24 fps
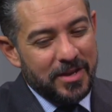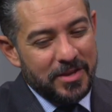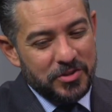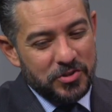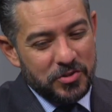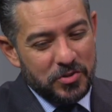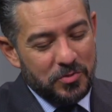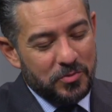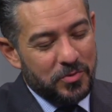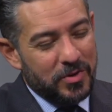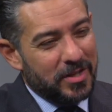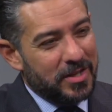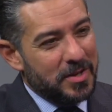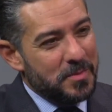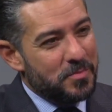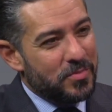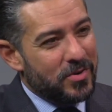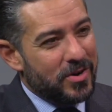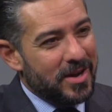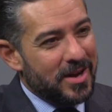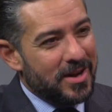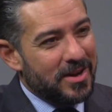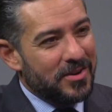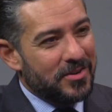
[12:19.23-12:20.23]
So really
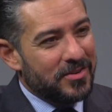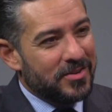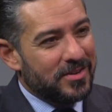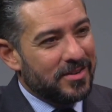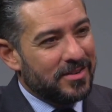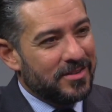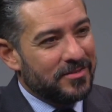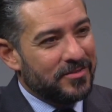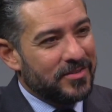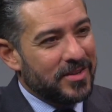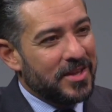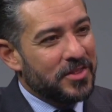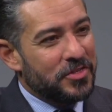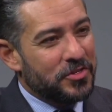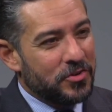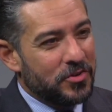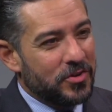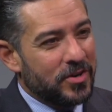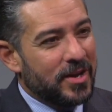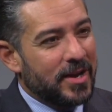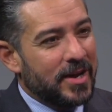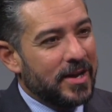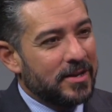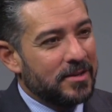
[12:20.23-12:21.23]
proud of that
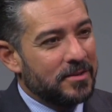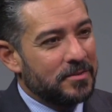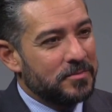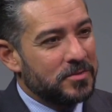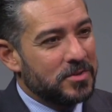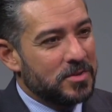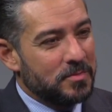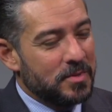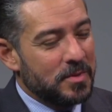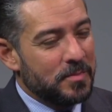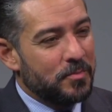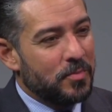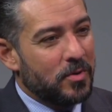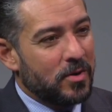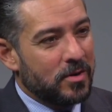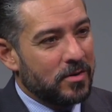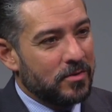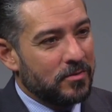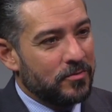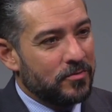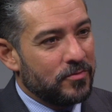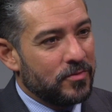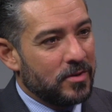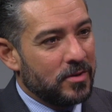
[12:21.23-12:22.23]
third item to be part
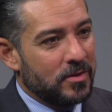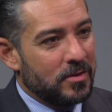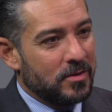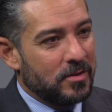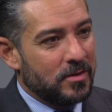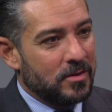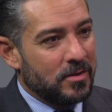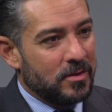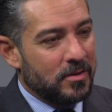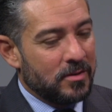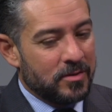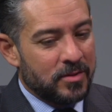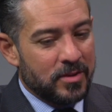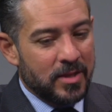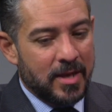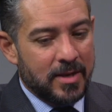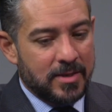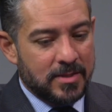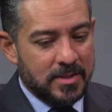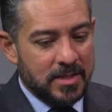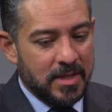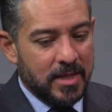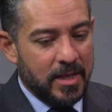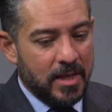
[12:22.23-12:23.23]
of uh, uh
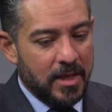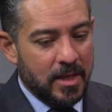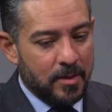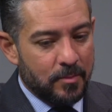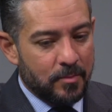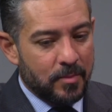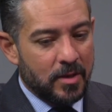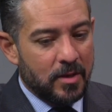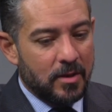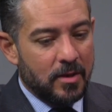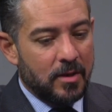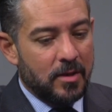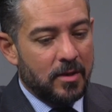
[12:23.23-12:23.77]
that team